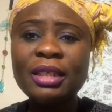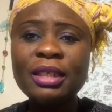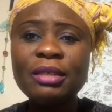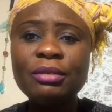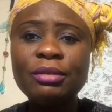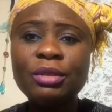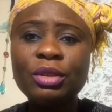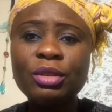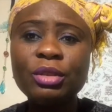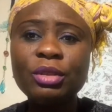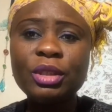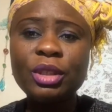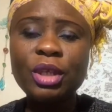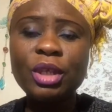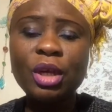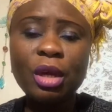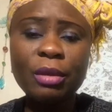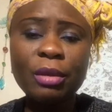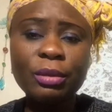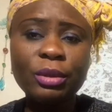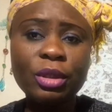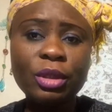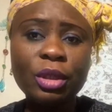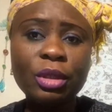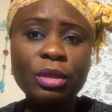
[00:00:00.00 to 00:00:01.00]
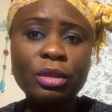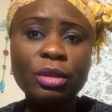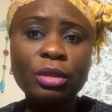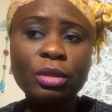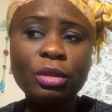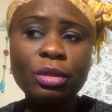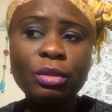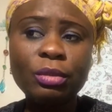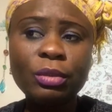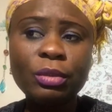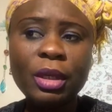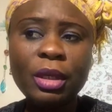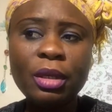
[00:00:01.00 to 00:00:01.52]
gives you the option
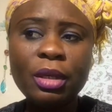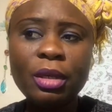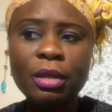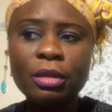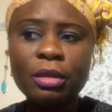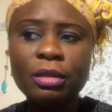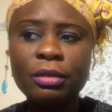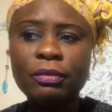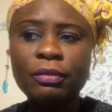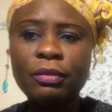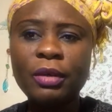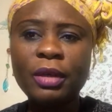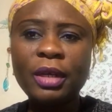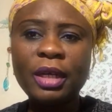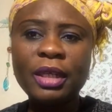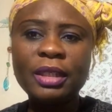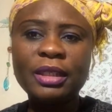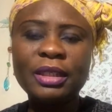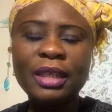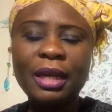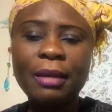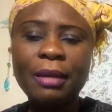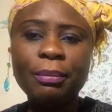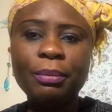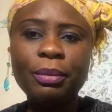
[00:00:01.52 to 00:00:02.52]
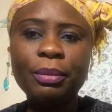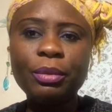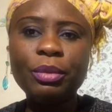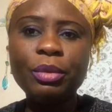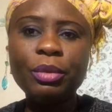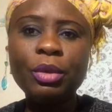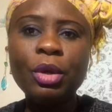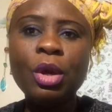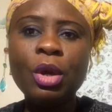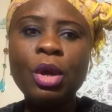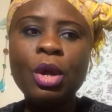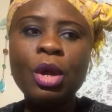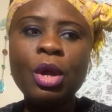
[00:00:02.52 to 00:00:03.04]
to do a lot. For
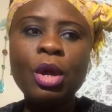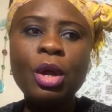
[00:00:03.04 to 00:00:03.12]
example,